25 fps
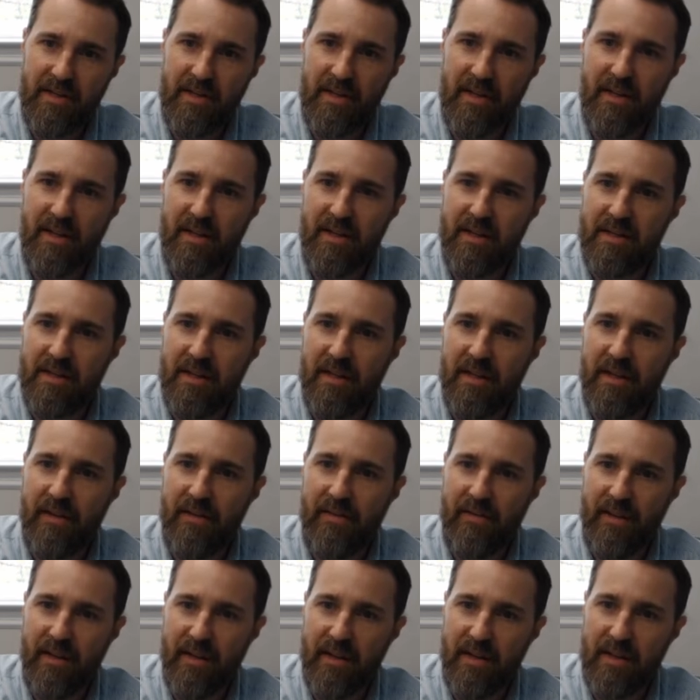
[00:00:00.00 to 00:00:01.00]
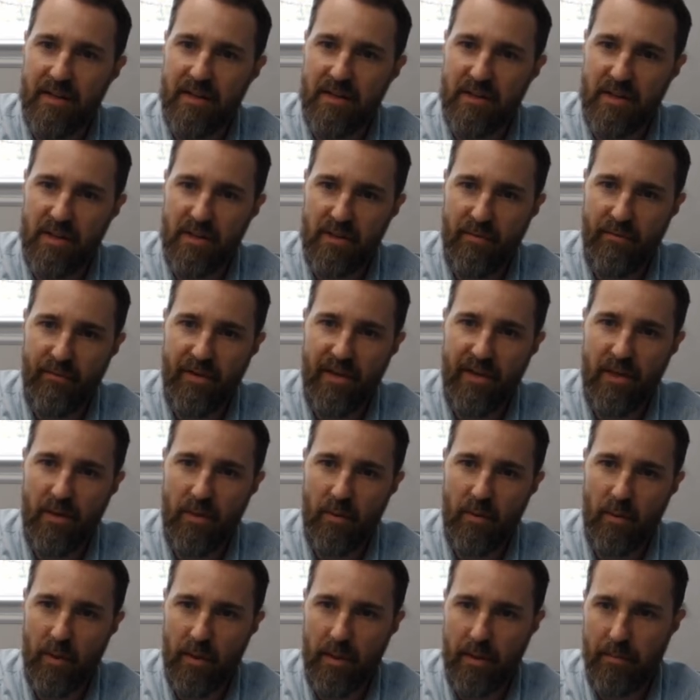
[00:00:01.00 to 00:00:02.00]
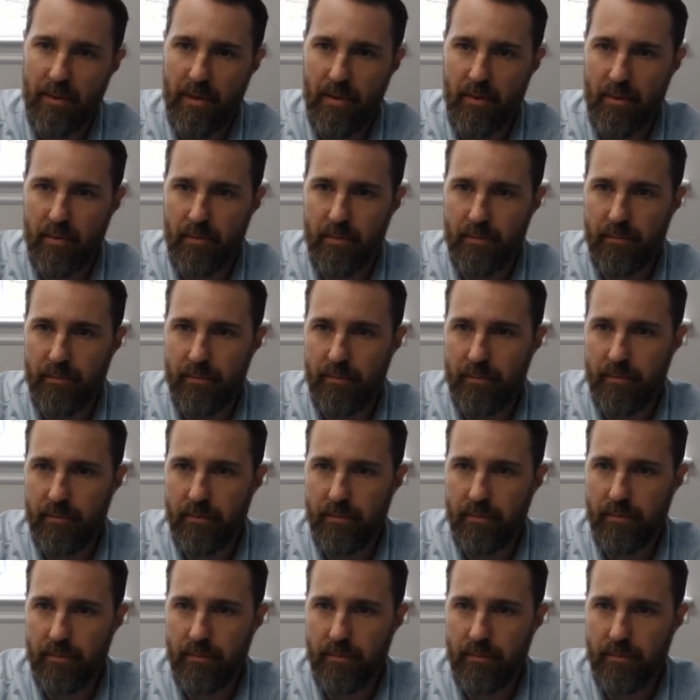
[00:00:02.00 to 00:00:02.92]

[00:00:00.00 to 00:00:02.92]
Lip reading: this is the sphenoid bone.